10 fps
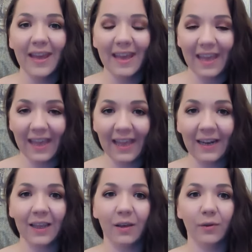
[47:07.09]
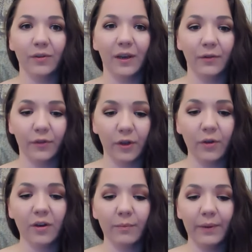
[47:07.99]
healing yourself, so
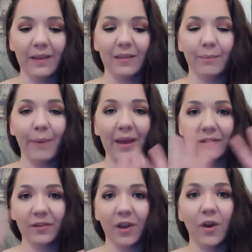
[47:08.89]
you can be the best,